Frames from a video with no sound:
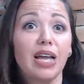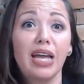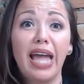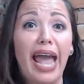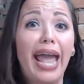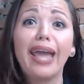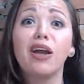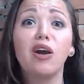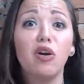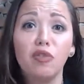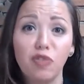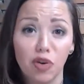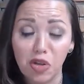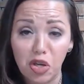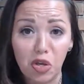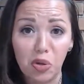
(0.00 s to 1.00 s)

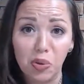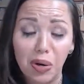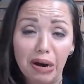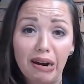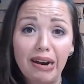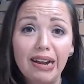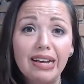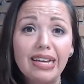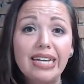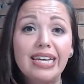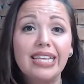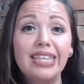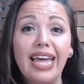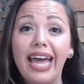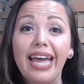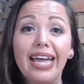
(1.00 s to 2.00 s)
hangover cure,
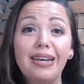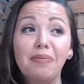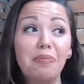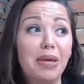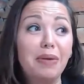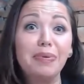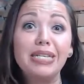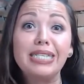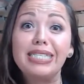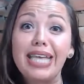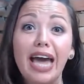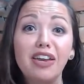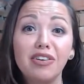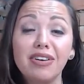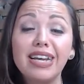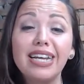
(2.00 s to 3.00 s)
then maybe
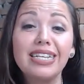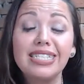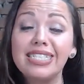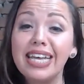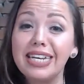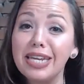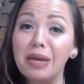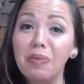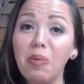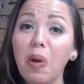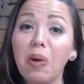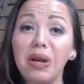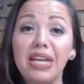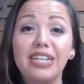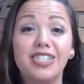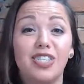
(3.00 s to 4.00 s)
Saturday and Sunday
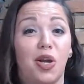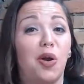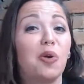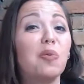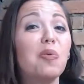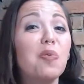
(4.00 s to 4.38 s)
mornings are